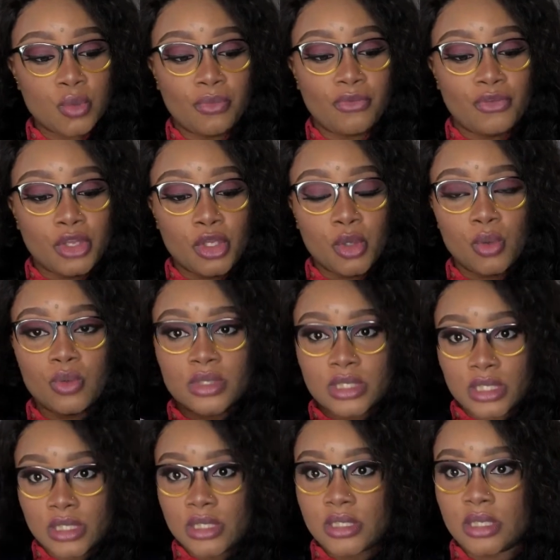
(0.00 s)
videos,
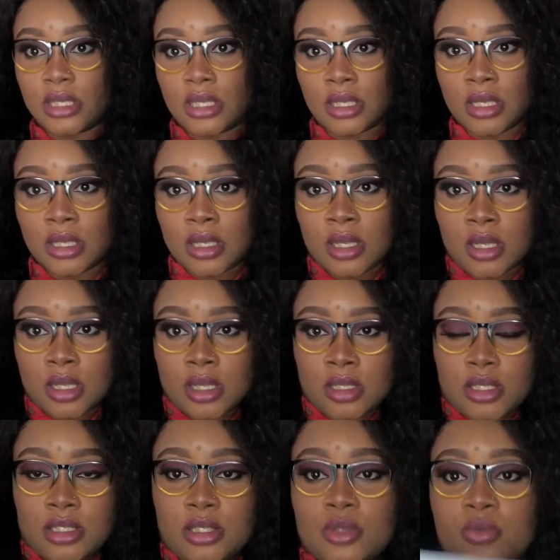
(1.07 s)

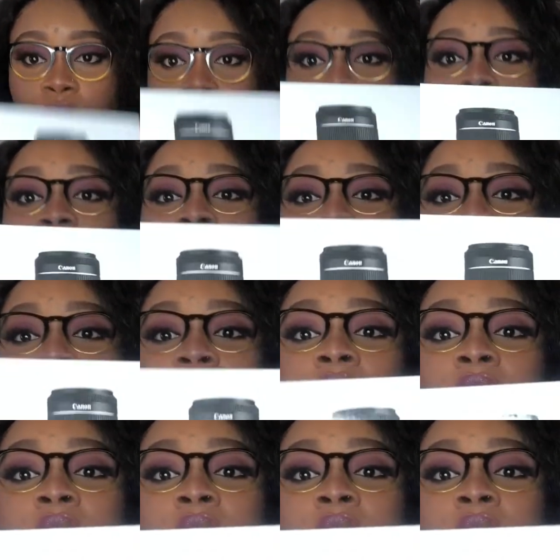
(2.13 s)
this is what it looks like.